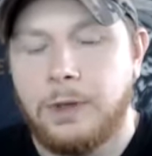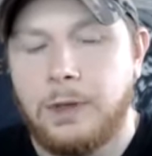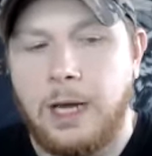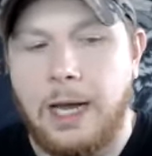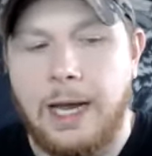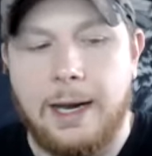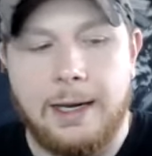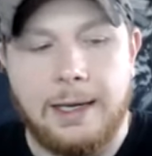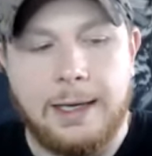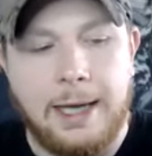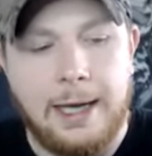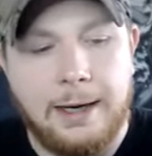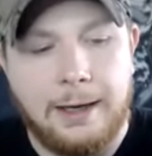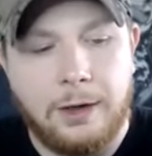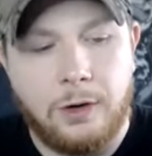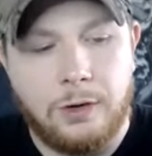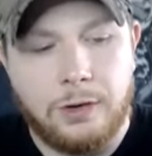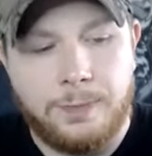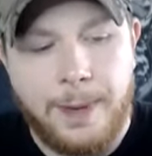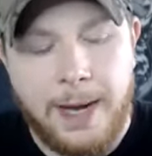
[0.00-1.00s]
And again, it
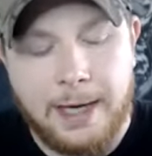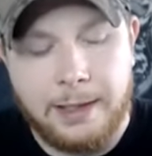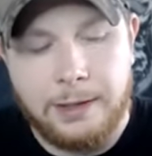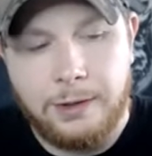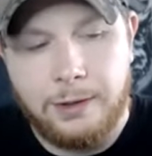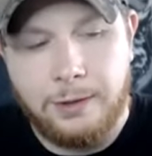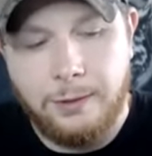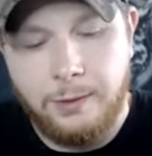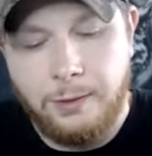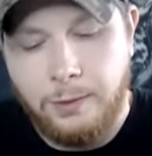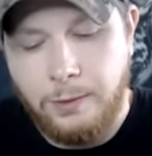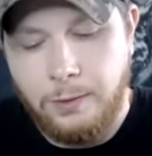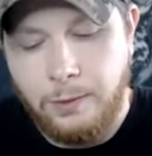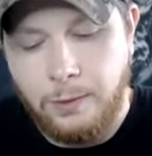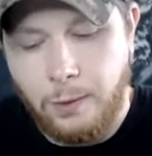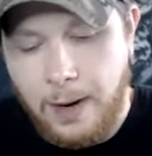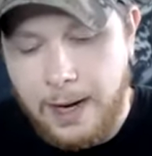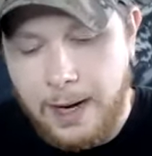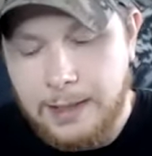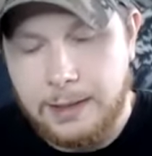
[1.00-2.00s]
goes back to
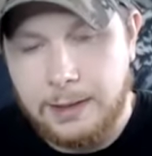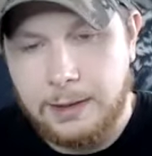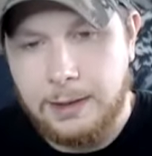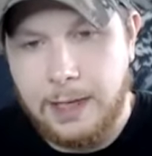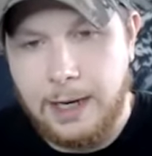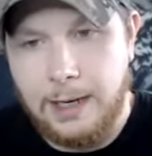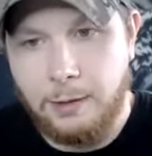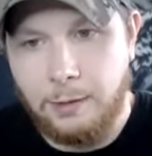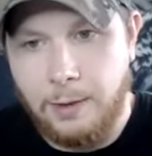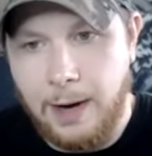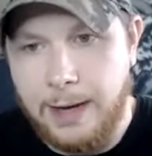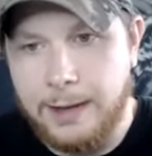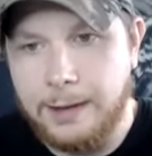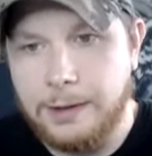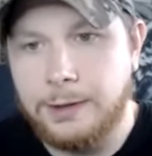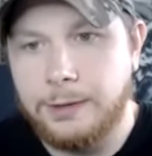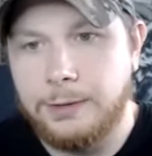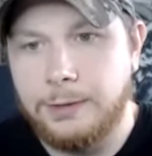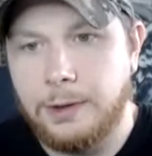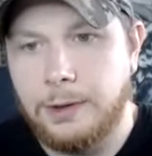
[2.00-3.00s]
grace and
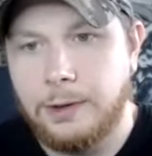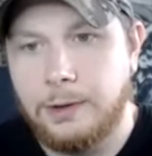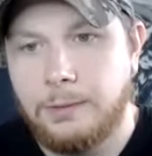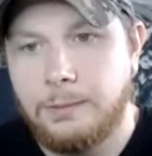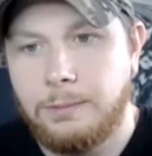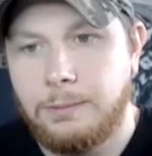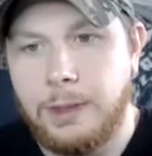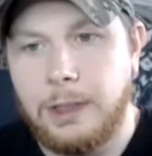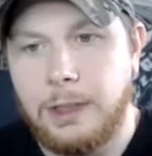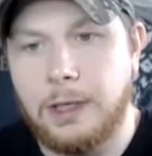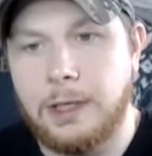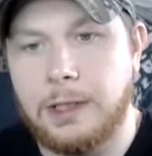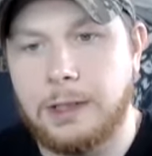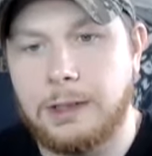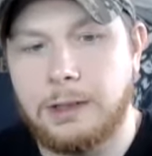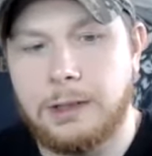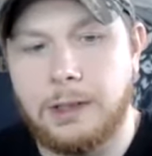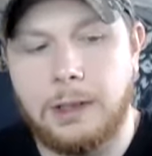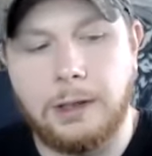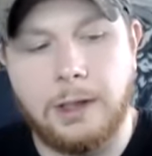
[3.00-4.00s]
gratitude
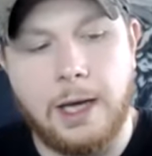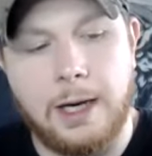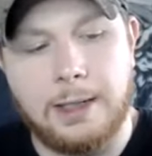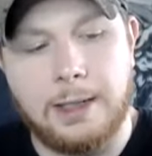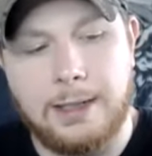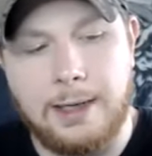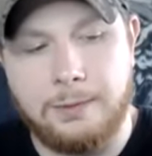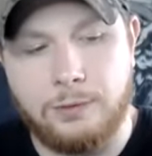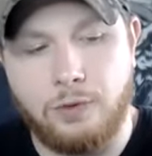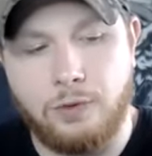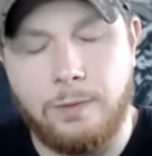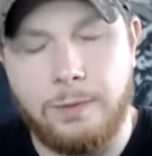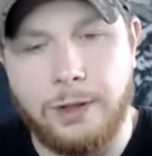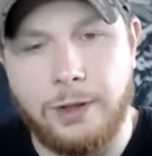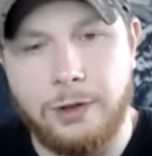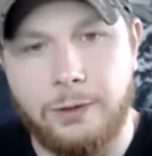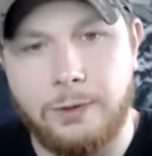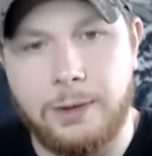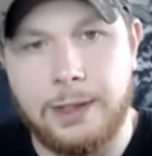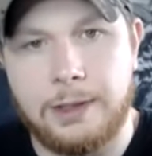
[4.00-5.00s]
because a lot of times what we
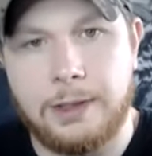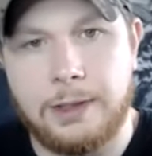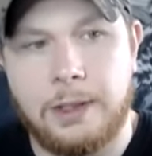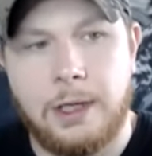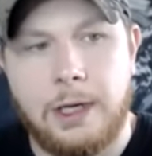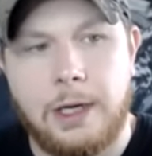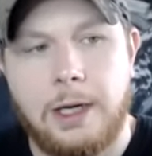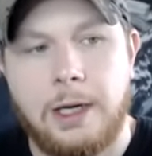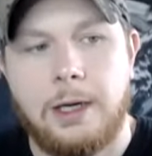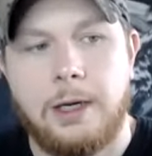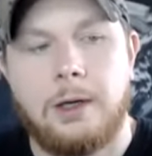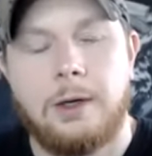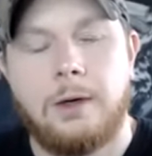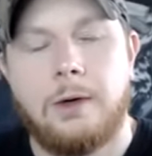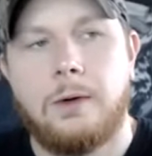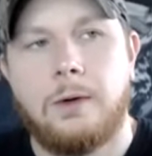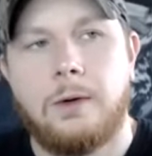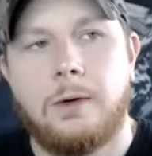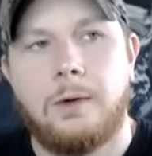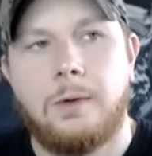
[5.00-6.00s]
do is
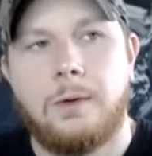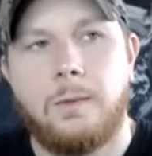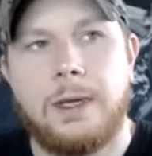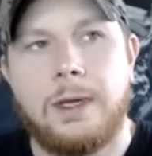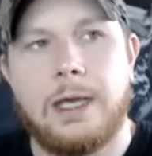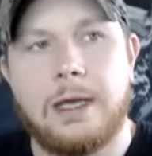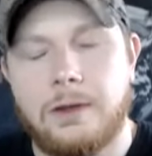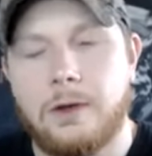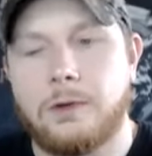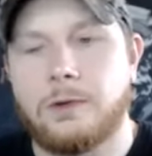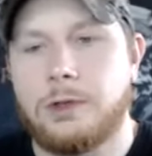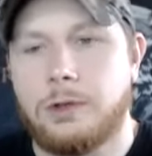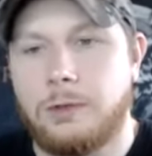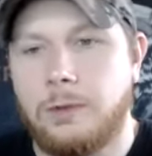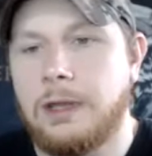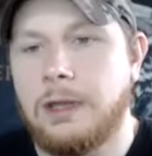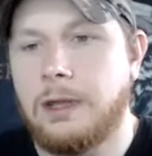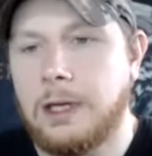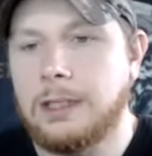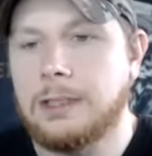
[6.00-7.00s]
we get those
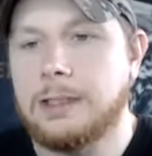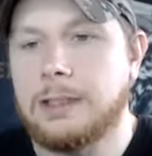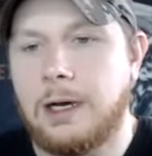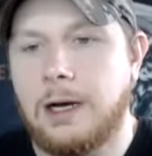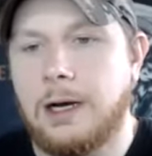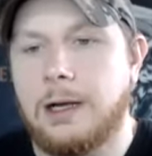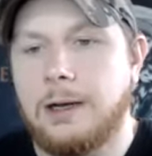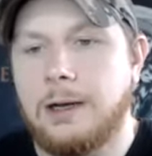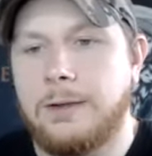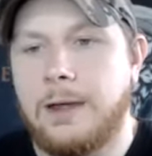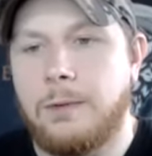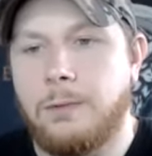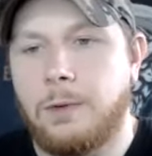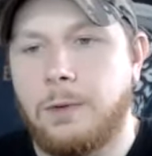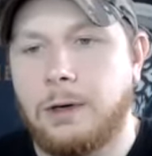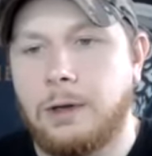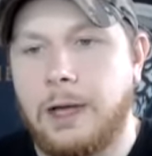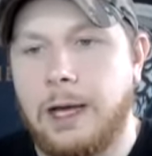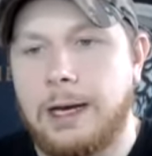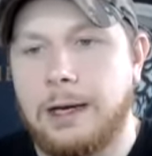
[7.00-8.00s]
three things done and then
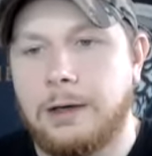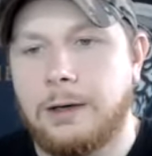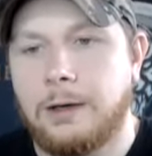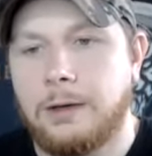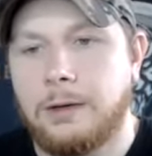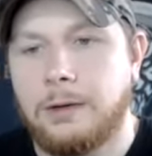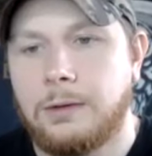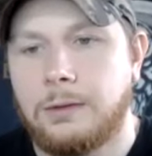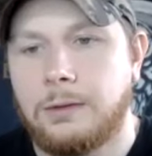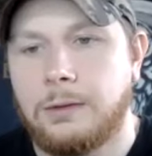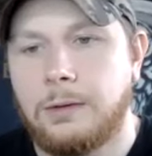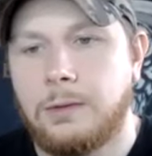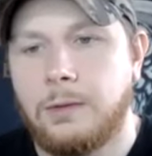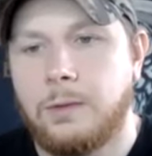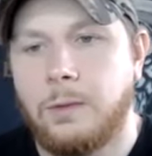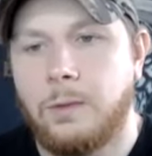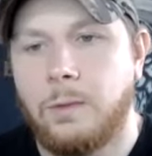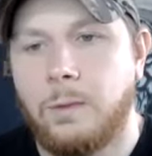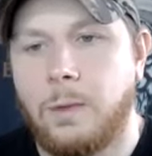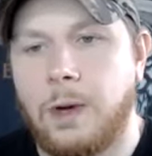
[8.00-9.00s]
we're like,
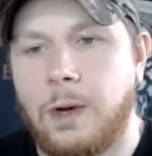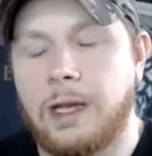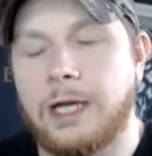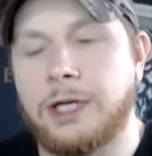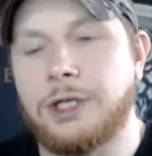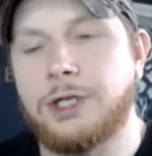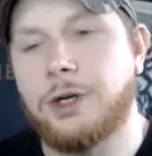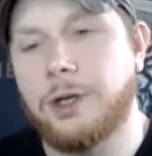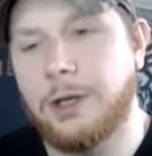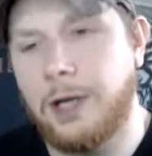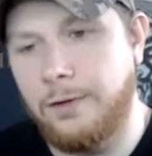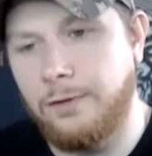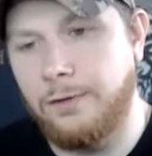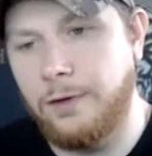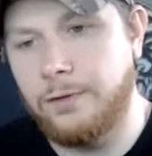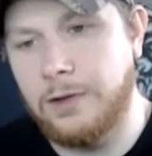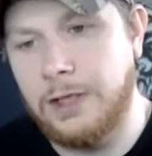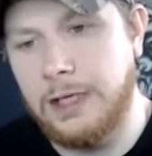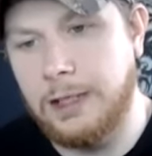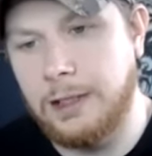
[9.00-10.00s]
well, I should have got
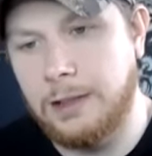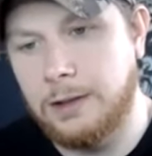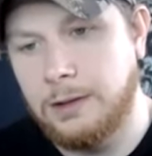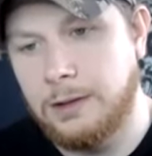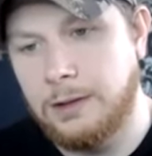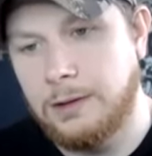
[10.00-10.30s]
15